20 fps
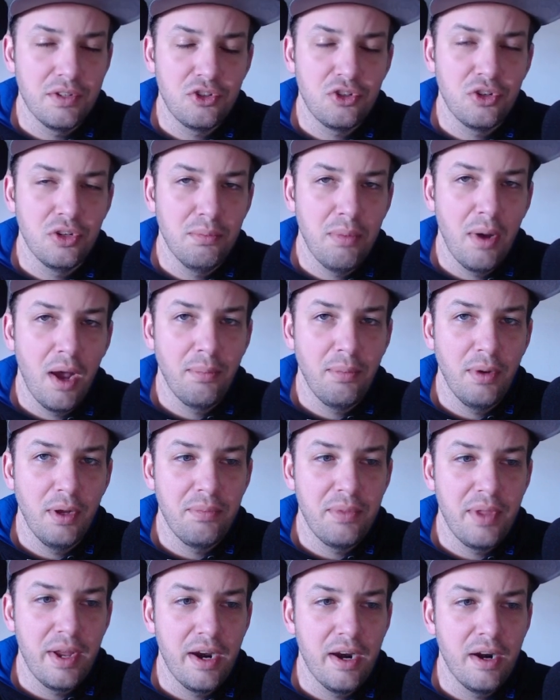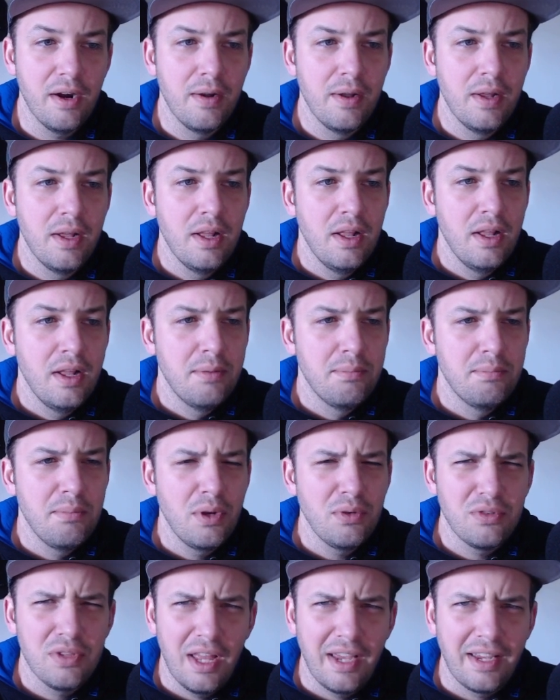It should pop up there,
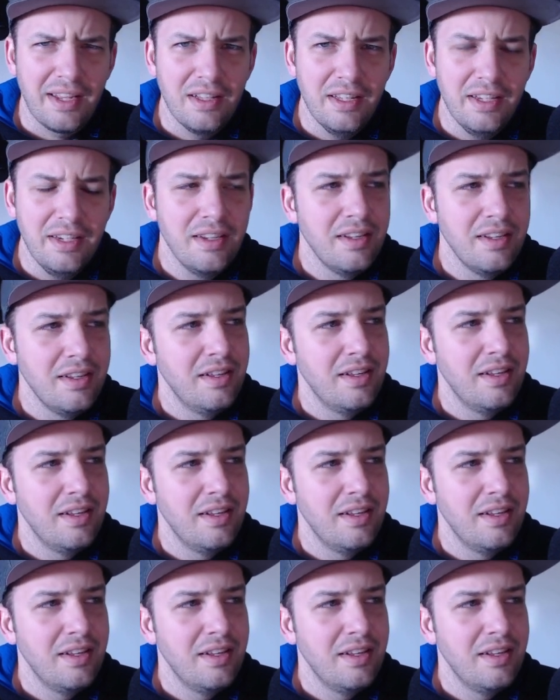most likely.